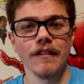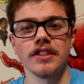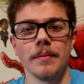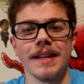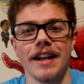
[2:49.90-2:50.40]
for
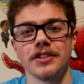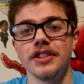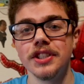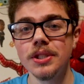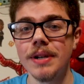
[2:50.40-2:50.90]
something I actually
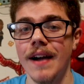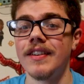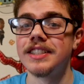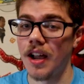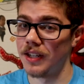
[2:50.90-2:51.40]
do have a
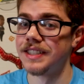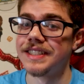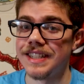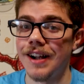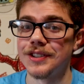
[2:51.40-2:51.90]
ton of
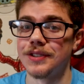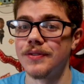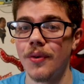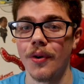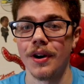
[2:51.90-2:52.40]
nostalgia
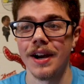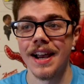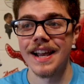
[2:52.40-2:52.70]
for,